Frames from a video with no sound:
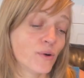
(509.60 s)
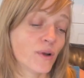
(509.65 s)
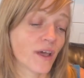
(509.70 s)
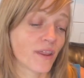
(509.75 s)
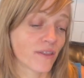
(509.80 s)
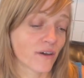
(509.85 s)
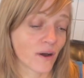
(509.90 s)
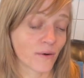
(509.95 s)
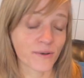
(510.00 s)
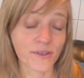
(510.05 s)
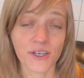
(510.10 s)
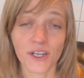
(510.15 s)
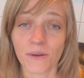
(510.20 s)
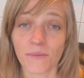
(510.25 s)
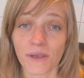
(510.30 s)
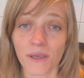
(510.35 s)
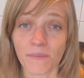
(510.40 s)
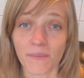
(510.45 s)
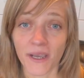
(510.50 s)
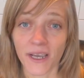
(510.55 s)
I thought was going to
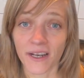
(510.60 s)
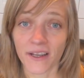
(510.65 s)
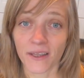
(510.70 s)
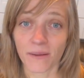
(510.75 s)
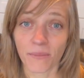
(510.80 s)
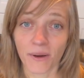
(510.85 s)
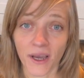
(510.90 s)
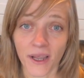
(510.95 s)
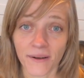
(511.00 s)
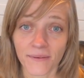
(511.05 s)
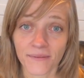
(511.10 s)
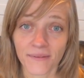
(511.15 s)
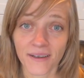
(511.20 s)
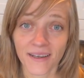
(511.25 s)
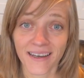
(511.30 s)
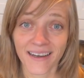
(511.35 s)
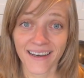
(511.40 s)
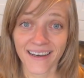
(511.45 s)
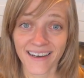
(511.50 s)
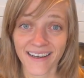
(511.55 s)
be a pain in the butt.
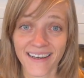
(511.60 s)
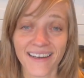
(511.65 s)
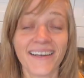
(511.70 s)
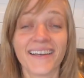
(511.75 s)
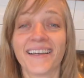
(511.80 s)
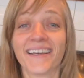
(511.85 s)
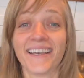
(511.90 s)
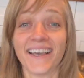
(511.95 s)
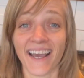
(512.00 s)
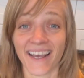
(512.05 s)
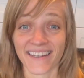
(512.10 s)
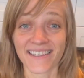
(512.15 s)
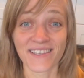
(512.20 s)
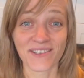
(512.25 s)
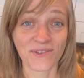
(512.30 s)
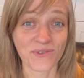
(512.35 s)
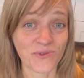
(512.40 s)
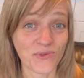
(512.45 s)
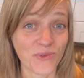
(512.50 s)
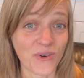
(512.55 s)
Guess
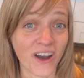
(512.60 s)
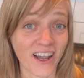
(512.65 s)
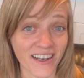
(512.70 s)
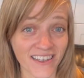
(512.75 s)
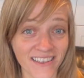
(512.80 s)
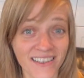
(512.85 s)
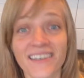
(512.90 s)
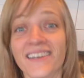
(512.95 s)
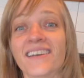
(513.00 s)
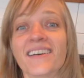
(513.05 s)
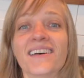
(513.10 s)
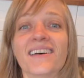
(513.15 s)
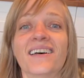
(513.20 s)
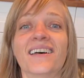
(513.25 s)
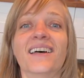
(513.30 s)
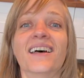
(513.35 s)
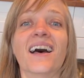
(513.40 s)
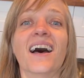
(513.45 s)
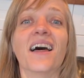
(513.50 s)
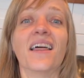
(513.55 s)
what?
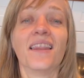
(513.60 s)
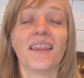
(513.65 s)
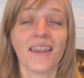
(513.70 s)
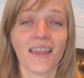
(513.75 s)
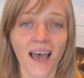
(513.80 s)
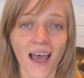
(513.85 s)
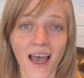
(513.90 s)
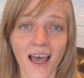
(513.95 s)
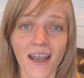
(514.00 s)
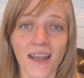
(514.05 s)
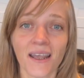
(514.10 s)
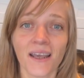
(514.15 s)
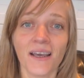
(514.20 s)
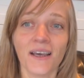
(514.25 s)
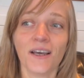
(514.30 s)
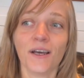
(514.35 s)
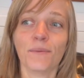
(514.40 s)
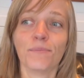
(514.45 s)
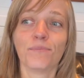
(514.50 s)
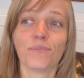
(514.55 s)
That
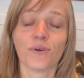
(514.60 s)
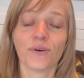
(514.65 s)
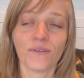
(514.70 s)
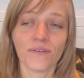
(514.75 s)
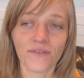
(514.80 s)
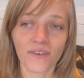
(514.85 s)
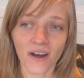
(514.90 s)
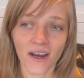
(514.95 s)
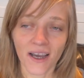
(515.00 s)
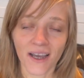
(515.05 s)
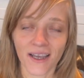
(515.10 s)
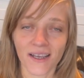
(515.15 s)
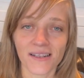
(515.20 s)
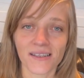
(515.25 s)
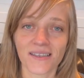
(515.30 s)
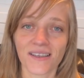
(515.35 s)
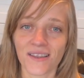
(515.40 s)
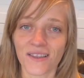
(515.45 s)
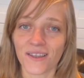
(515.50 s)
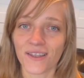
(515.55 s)

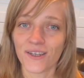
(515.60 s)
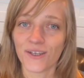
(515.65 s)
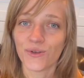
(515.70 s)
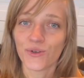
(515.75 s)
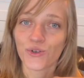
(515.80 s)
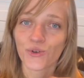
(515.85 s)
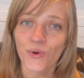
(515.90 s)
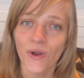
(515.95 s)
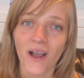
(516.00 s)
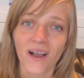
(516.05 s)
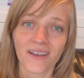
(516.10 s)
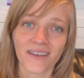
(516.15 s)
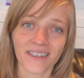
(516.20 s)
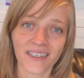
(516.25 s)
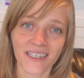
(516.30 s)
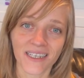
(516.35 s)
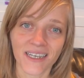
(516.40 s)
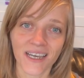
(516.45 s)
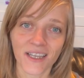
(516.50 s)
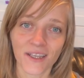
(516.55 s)
provides the
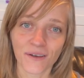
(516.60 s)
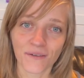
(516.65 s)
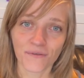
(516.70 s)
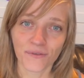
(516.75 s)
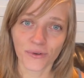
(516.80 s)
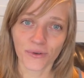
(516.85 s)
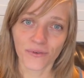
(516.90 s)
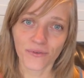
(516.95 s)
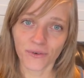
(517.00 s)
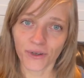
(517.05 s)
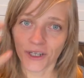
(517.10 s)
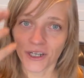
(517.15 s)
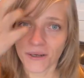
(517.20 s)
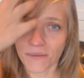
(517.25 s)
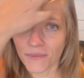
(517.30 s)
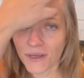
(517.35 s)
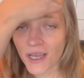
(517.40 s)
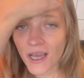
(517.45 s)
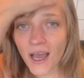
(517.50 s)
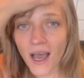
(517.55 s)
neutrality and the food freedom.
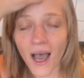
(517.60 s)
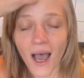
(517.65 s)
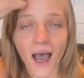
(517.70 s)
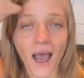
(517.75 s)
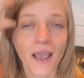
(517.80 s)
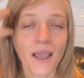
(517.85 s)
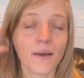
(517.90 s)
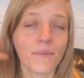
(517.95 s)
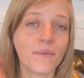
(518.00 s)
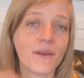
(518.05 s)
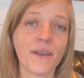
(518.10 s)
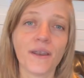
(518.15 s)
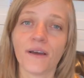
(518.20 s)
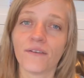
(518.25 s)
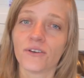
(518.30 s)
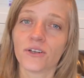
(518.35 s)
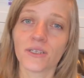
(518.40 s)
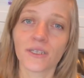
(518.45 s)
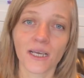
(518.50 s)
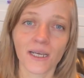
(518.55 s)
I am
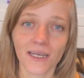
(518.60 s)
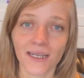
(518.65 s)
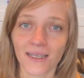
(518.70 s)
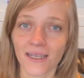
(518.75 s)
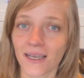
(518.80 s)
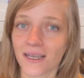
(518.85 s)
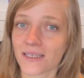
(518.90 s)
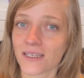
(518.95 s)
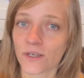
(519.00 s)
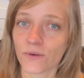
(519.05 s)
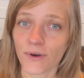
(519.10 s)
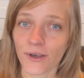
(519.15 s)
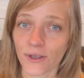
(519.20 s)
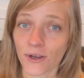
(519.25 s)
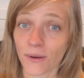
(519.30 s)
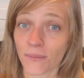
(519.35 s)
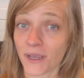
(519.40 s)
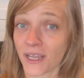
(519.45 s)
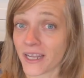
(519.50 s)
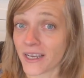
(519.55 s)
never second guessing whether
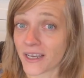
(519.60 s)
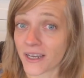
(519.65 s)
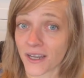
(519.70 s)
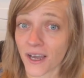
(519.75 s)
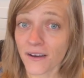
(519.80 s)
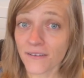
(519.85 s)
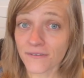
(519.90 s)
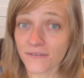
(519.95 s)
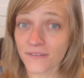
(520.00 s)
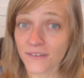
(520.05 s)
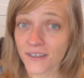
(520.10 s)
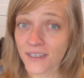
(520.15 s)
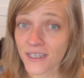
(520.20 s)
I'm eating enough.